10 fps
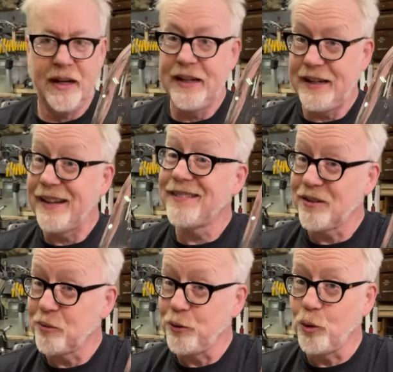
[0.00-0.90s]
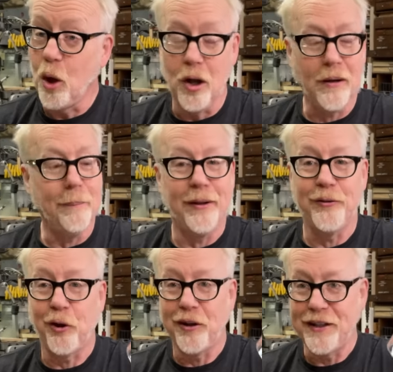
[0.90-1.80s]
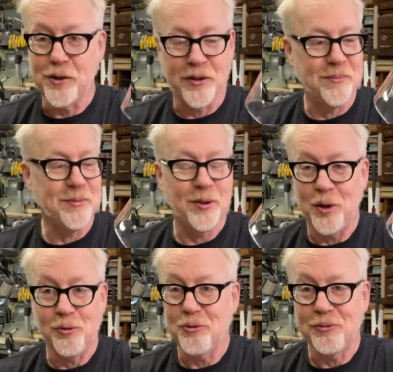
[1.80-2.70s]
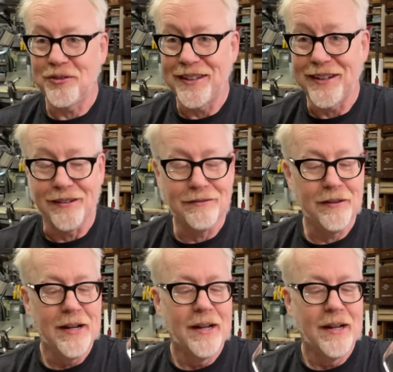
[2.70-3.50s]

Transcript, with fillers: I guess that's what you call a bell jar. He called them cloche, which I love.